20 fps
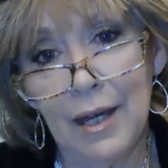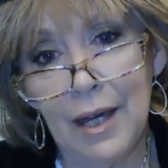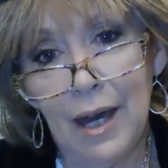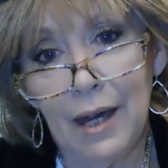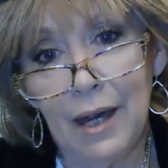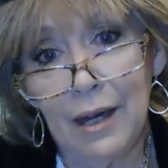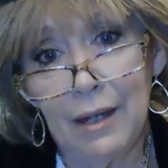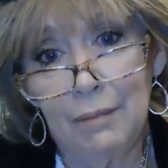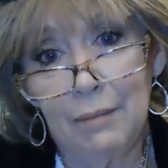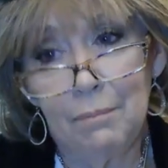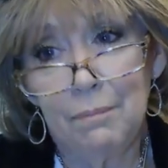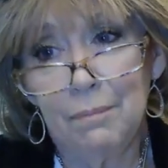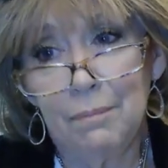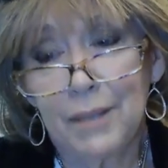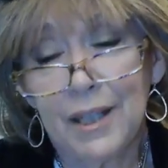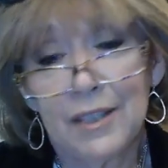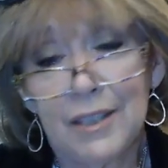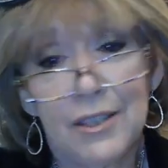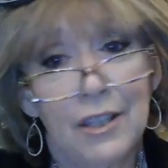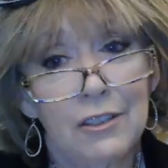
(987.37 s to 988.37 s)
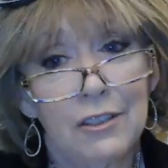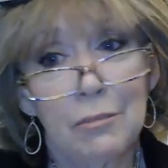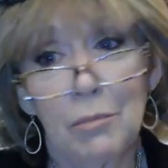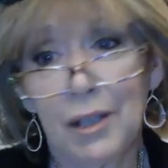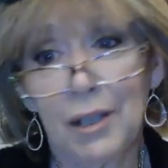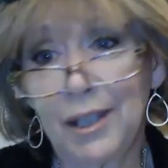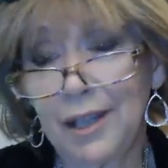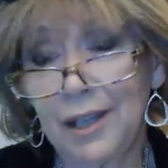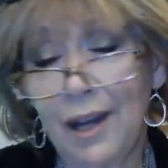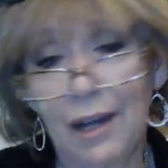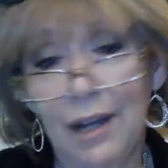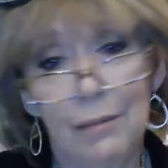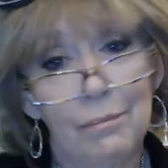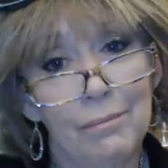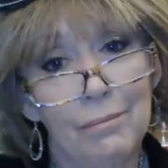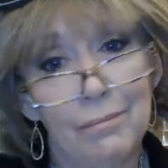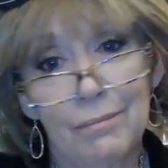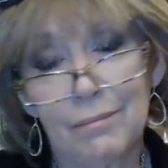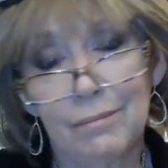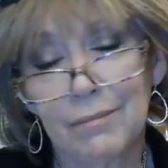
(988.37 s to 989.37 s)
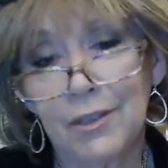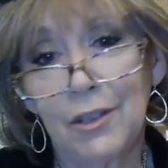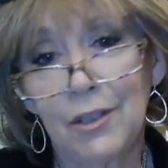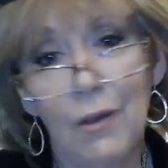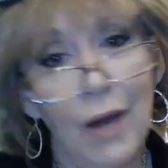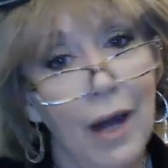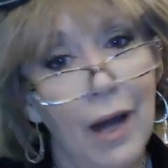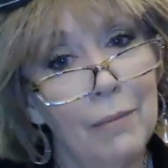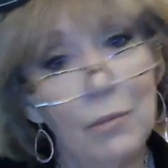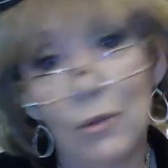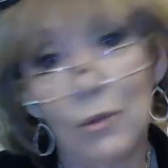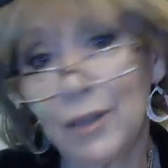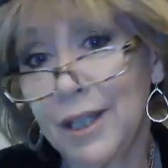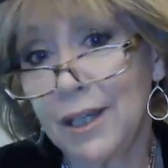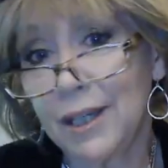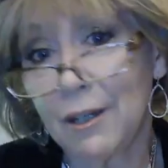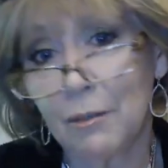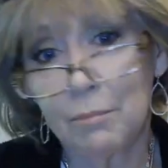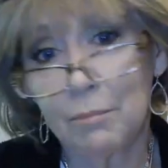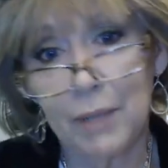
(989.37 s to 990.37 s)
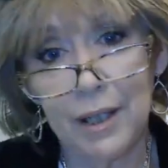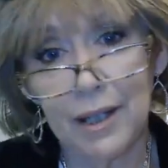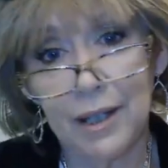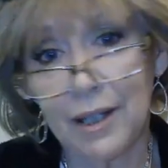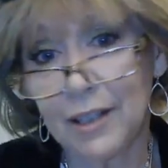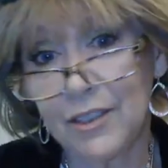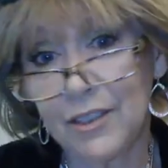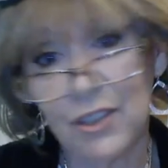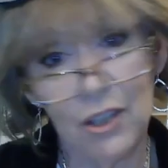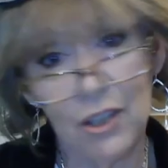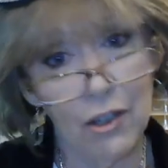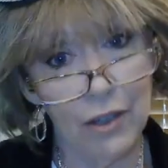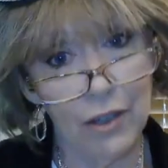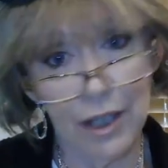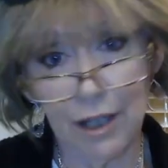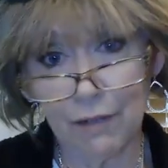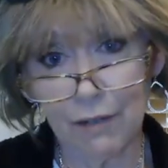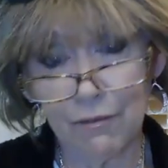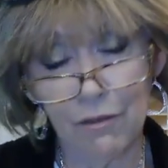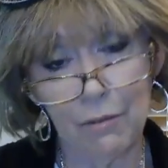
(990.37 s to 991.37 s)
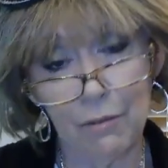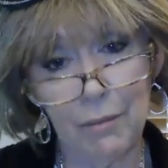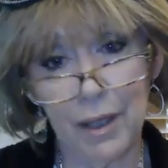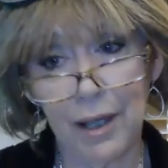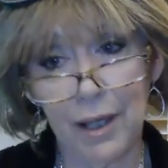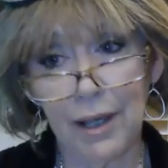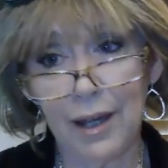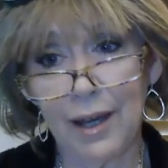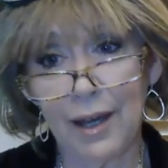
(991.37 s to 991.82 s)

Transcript: And because ultimately I'm, you know, I'm only here because you're here for me.